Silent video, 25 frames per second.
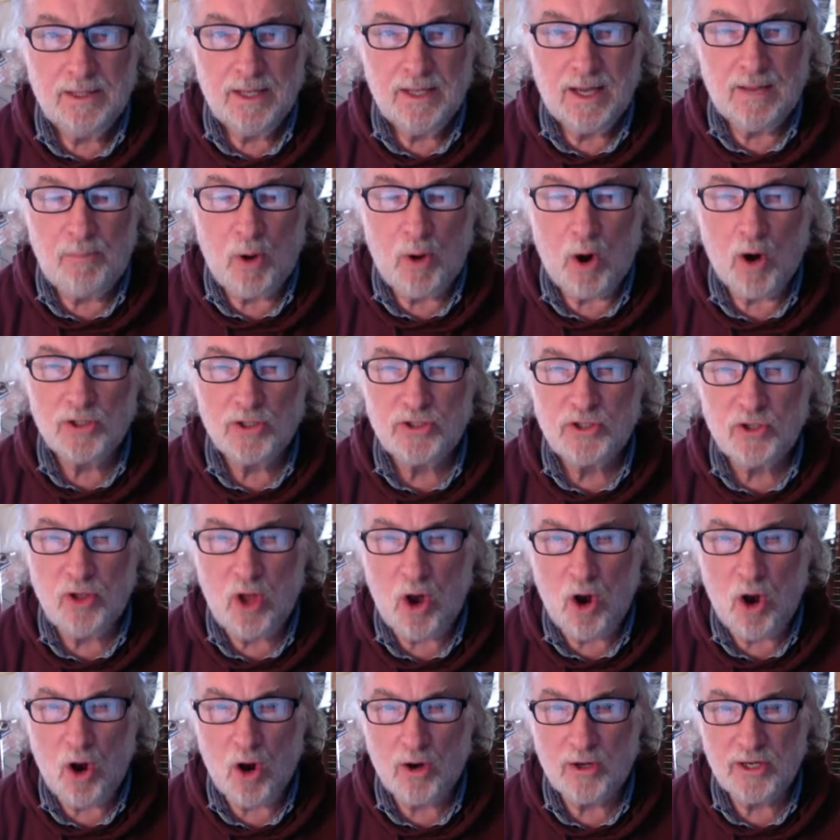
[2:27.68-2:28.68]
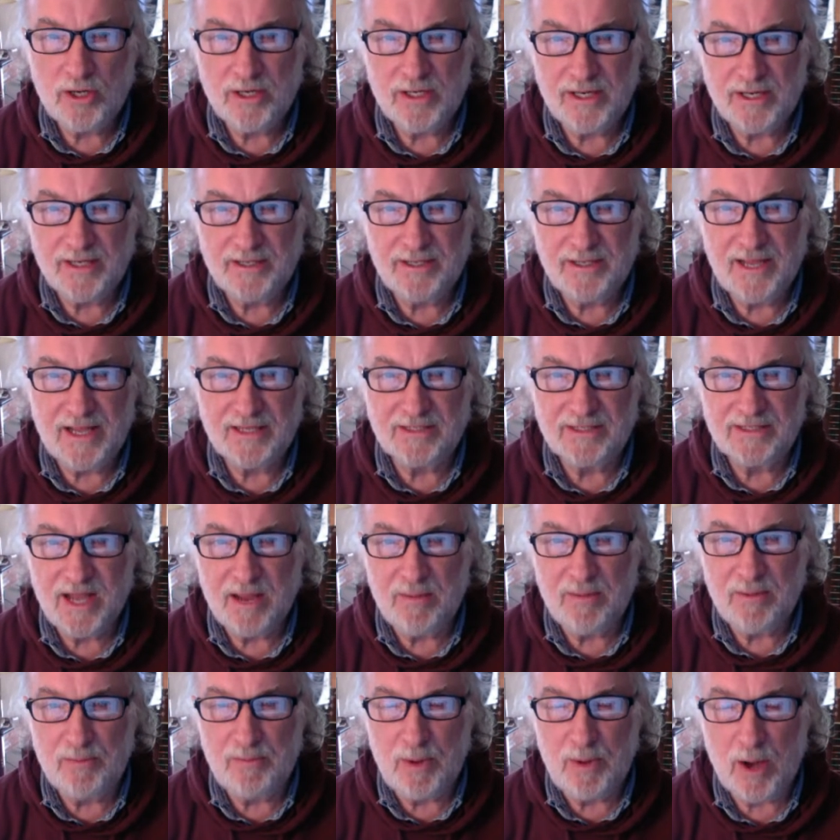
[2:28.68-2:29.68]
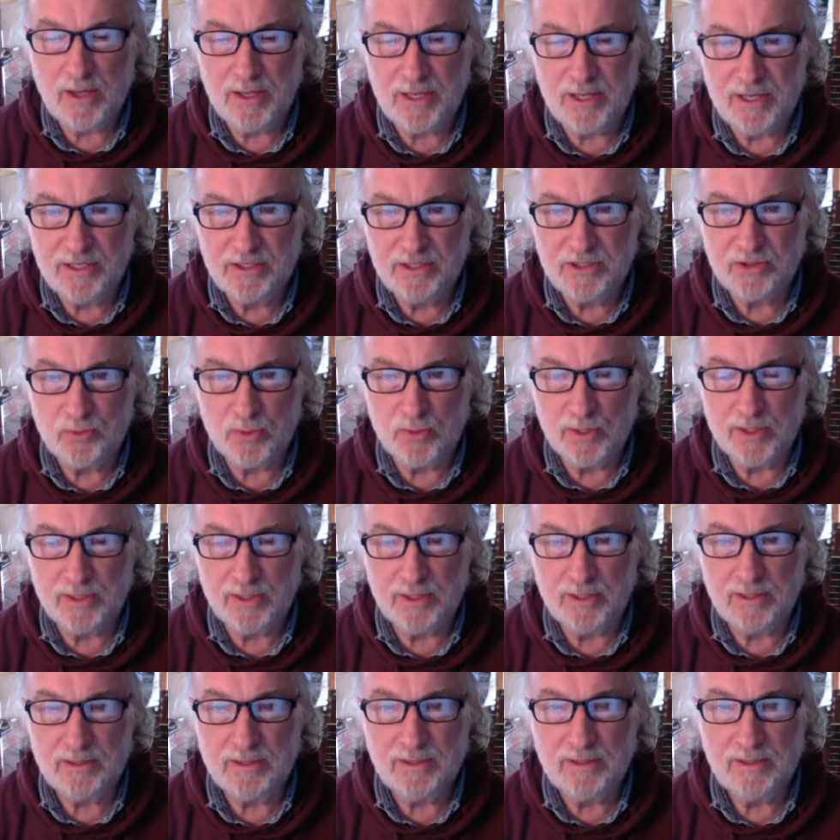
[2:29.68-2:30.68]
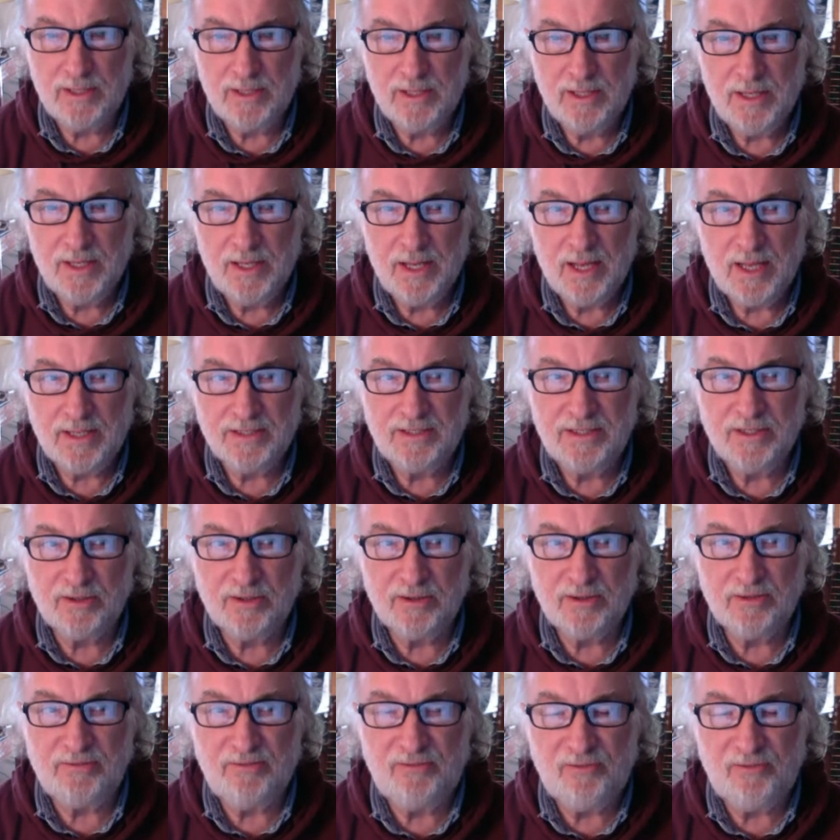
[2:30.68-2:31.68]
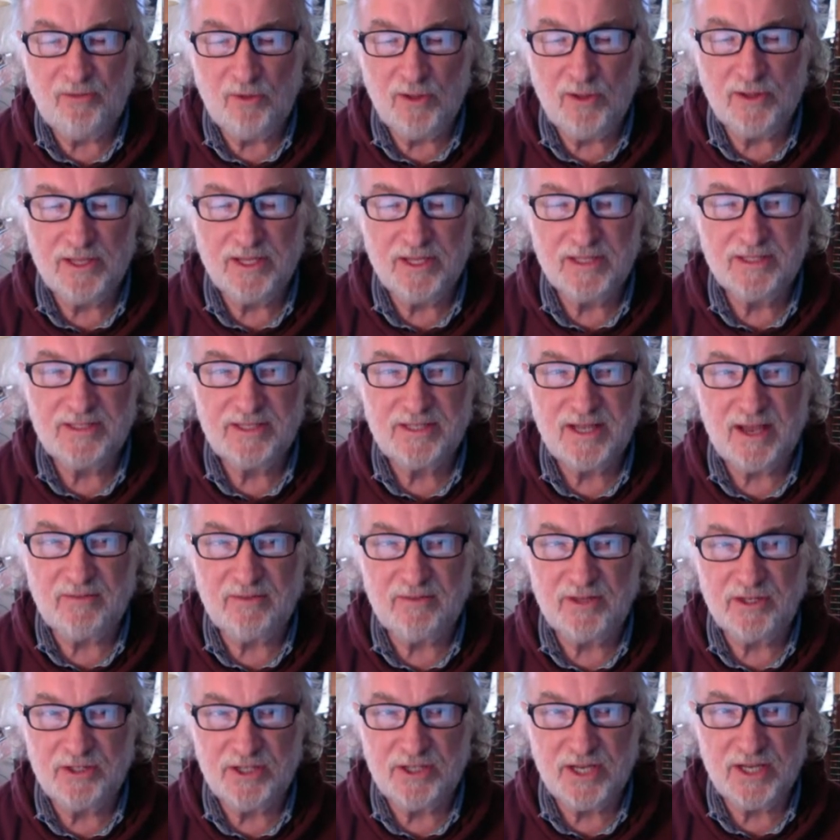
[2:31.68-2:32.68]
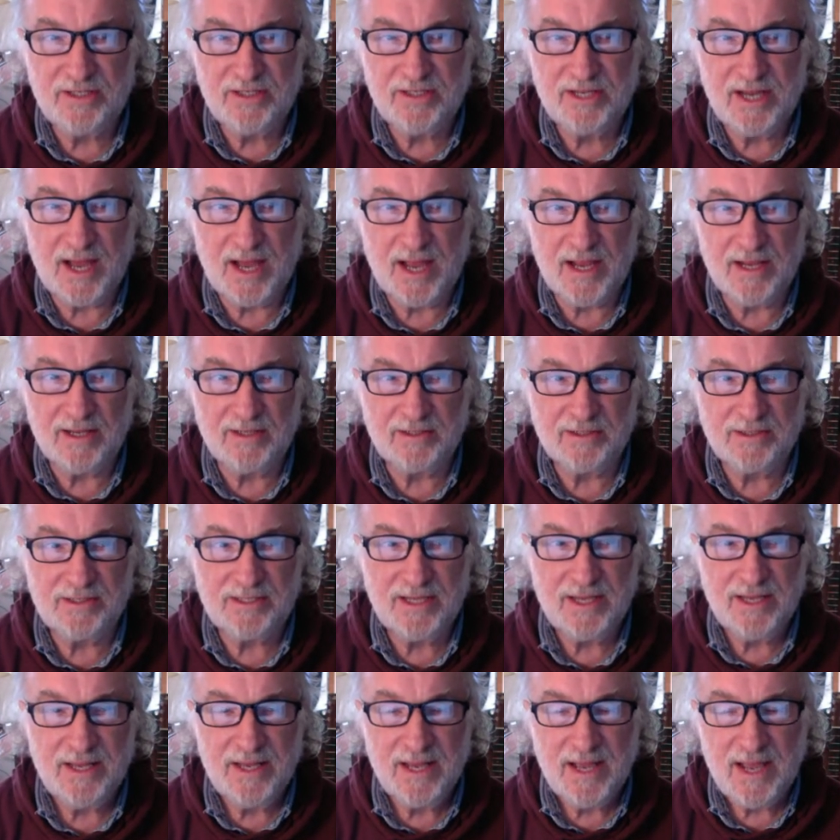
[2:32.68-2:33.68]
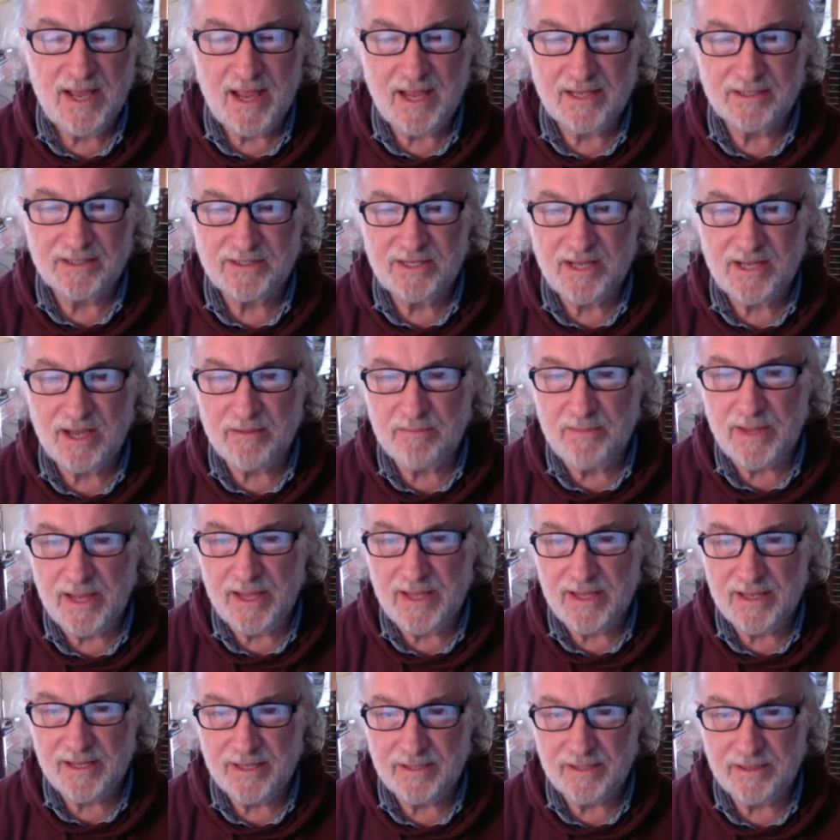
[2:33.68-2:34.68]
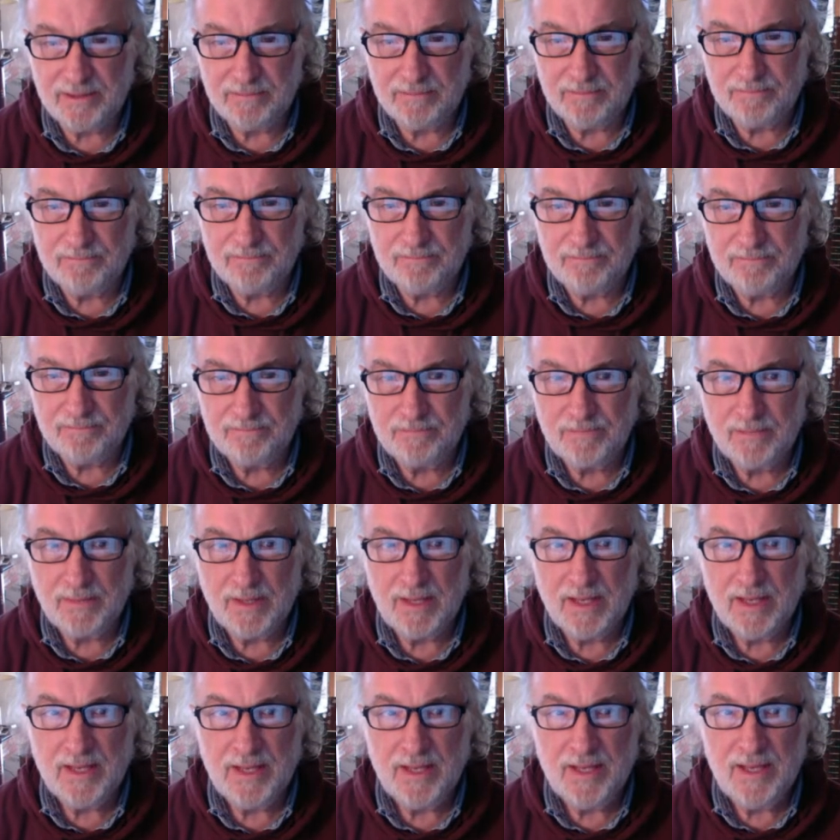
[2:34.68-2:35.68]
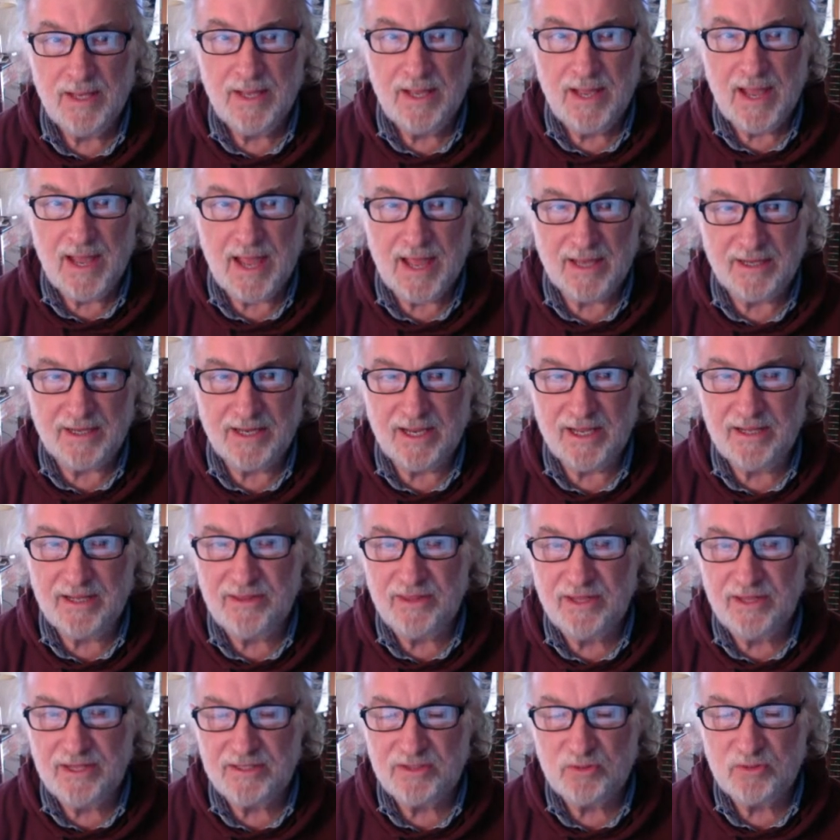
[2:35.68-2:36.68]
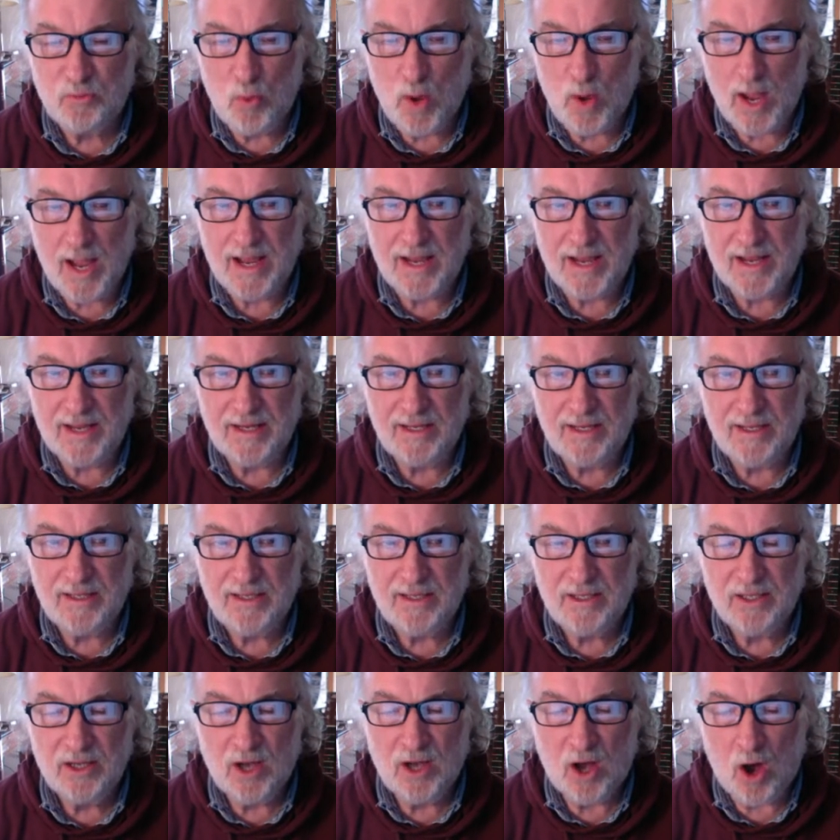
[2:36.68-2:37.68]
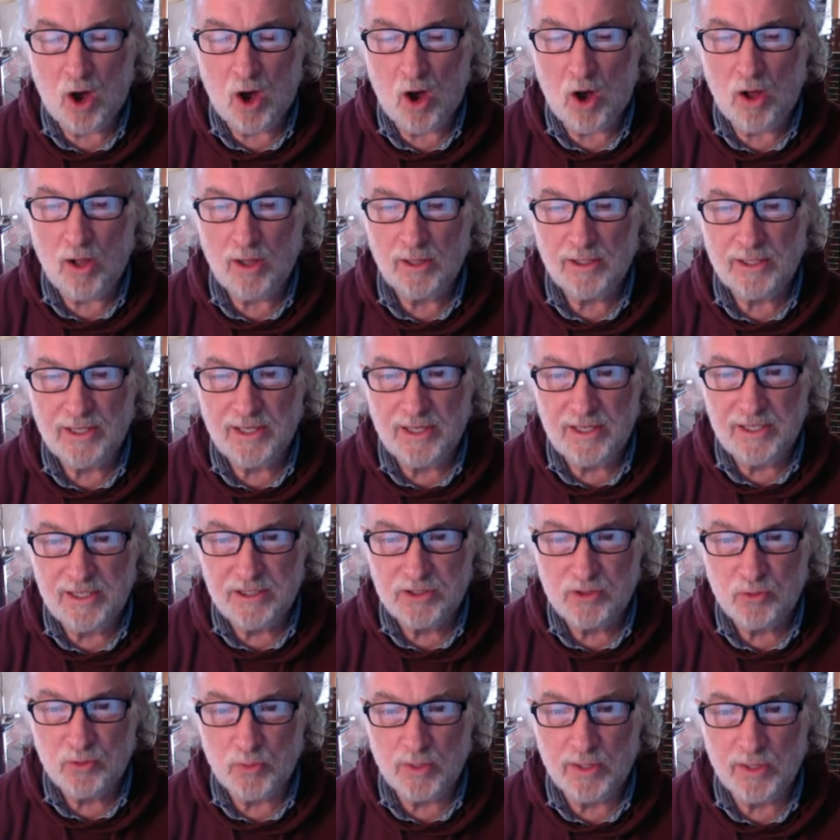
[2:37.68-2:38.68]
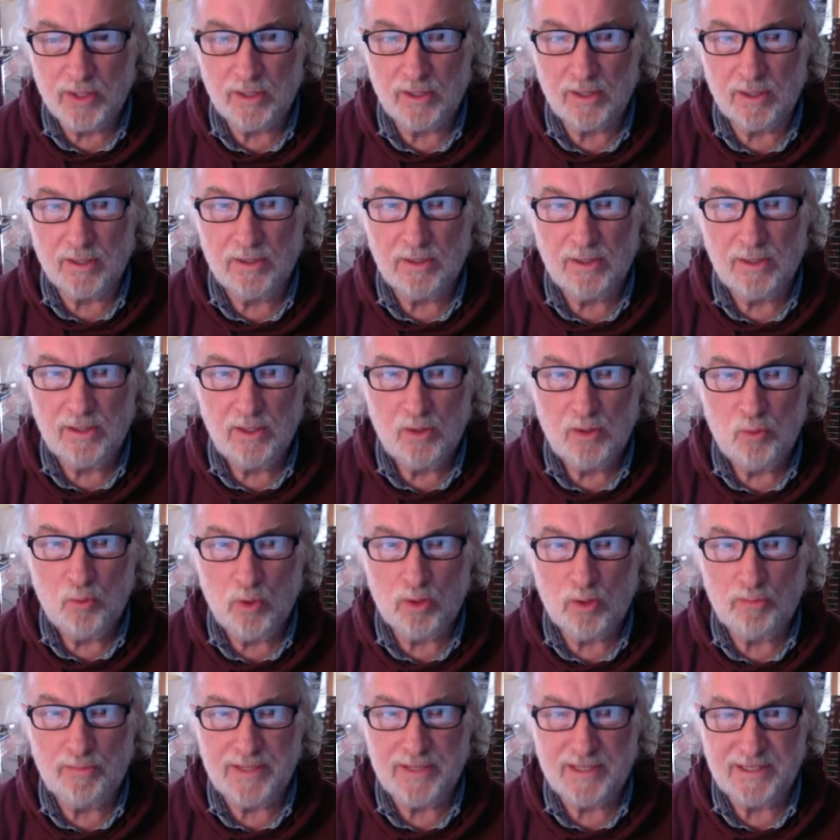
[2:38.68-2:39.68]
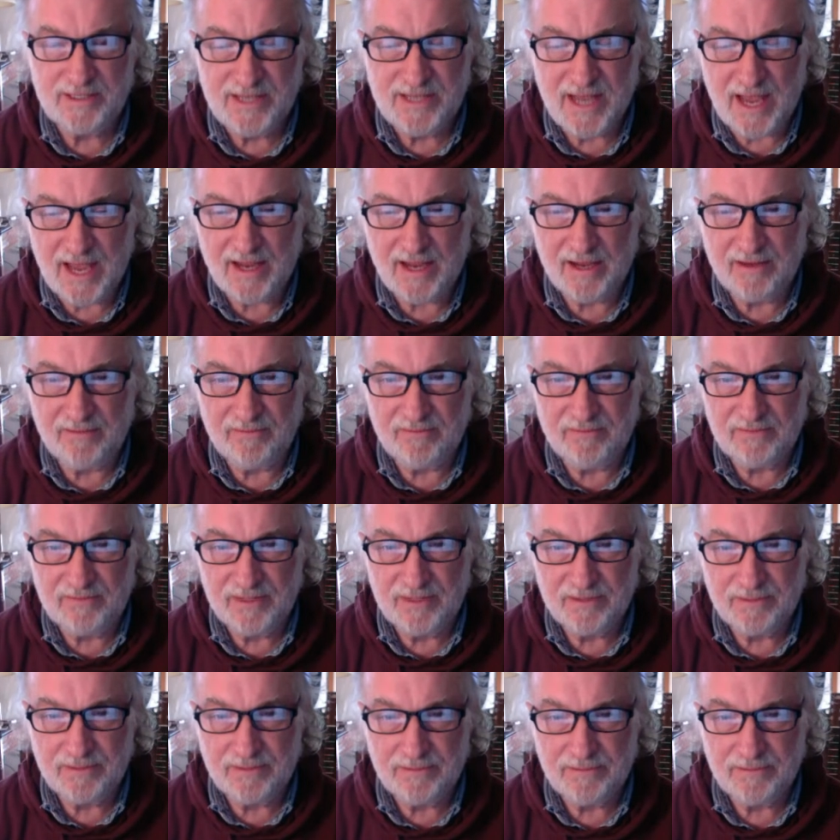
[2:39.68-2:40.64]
A partial hardening has come upon Israel until the fullness of the Gentiles has come in. And in this way, all Israel will be saved.